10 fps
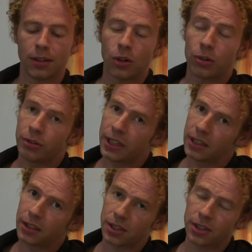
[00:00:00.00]
or
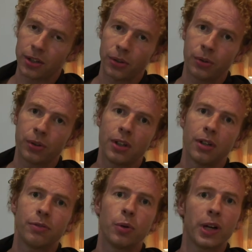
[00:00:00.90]
reading the snow
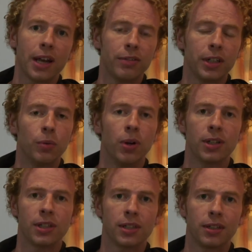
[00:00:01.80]
for whatever it
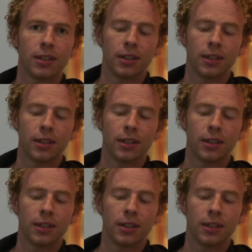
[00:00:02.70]
was